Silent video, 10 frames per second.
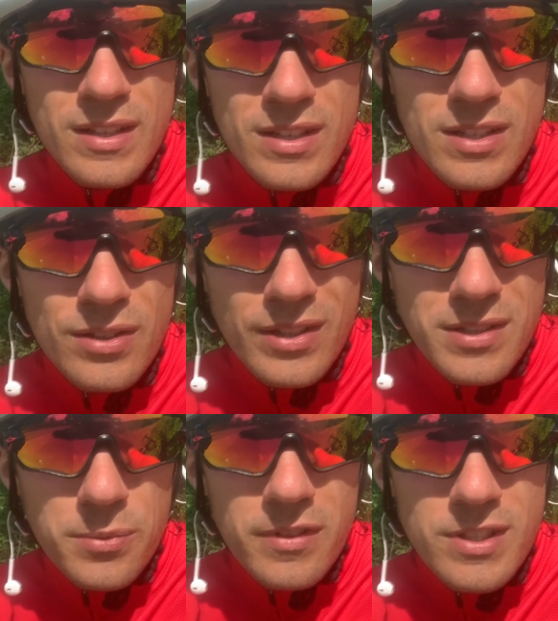You don't need
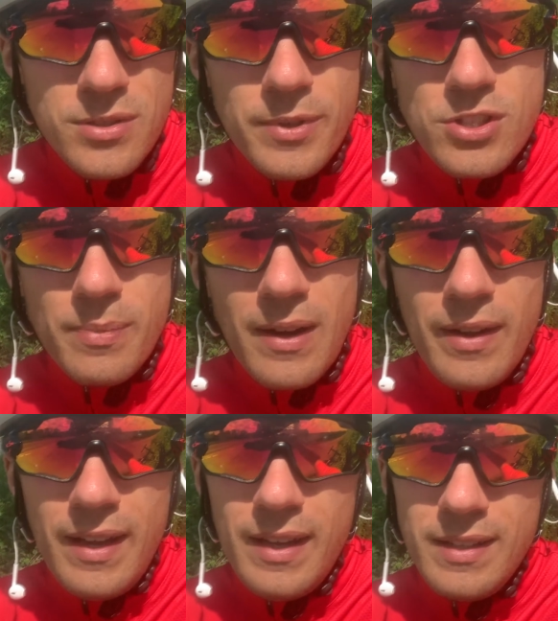to worry too much about
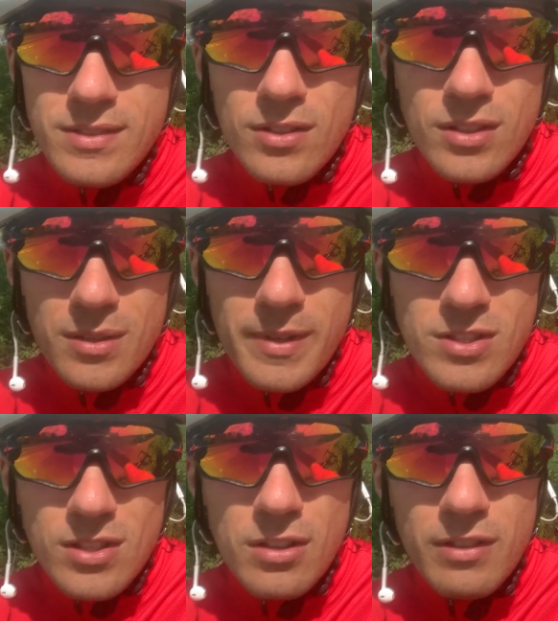it. It's not going to be as
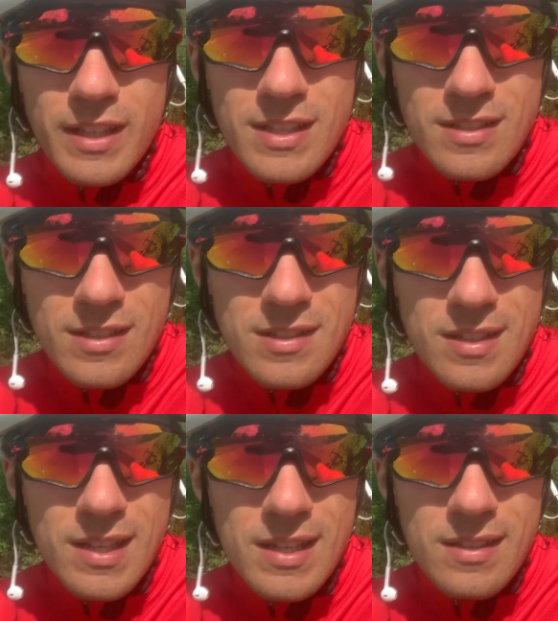slow release as
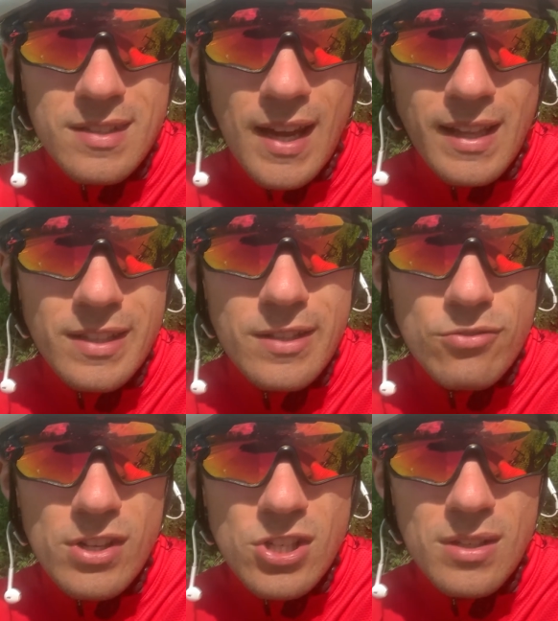the cycling
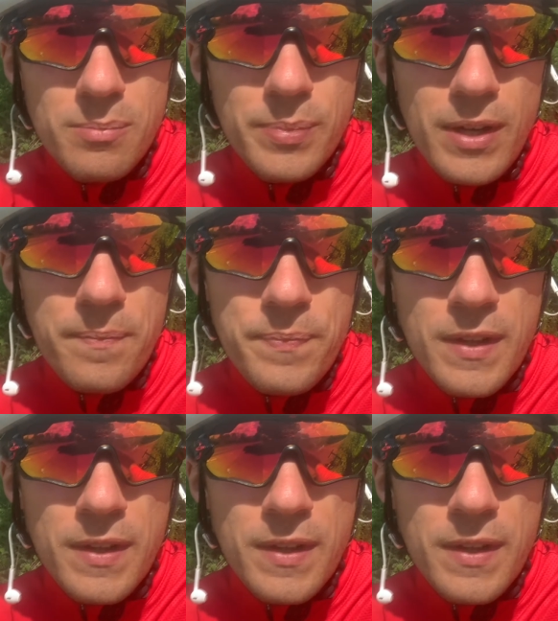nutrition, but